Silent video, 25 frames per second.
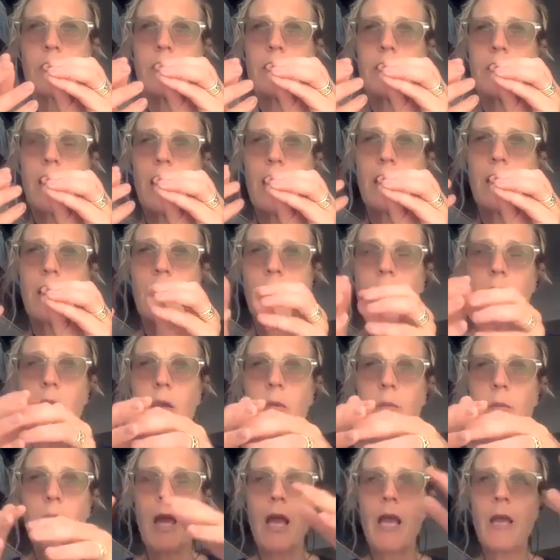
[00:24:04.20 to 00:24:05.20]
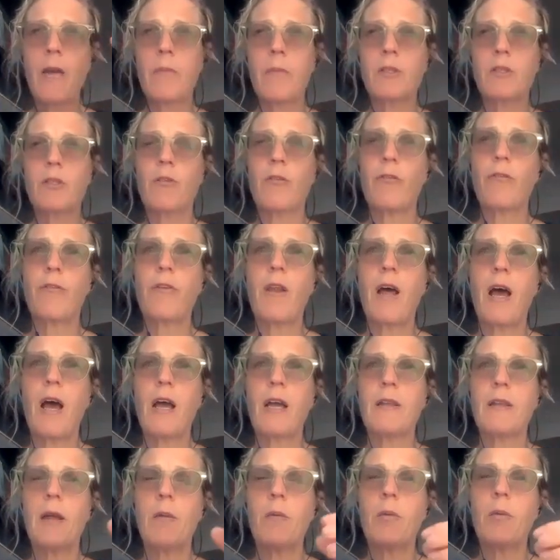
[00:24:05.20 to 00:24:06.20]
and then be able to
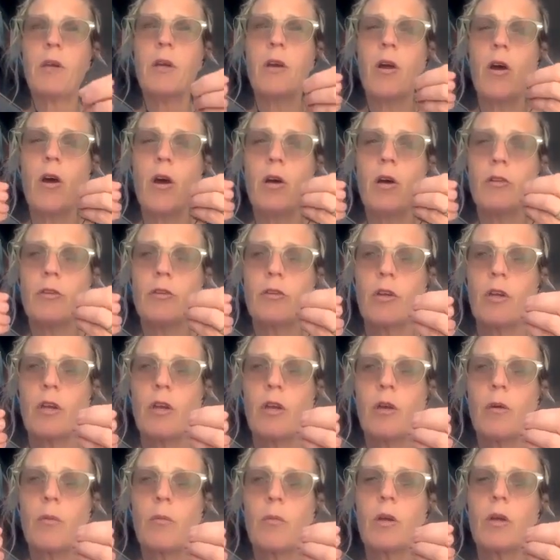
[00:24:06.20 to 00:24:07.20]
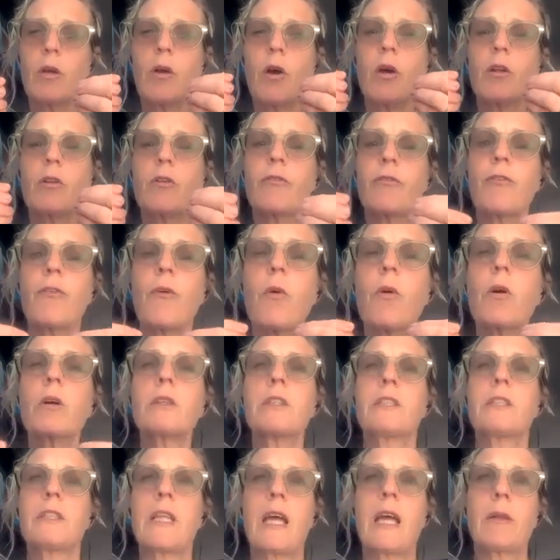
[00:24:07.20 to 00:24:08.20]
fly, that we can't
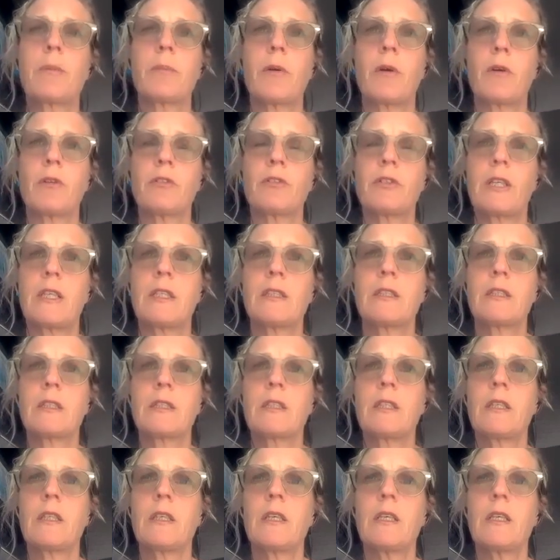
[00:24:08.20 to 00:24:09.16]
force that process.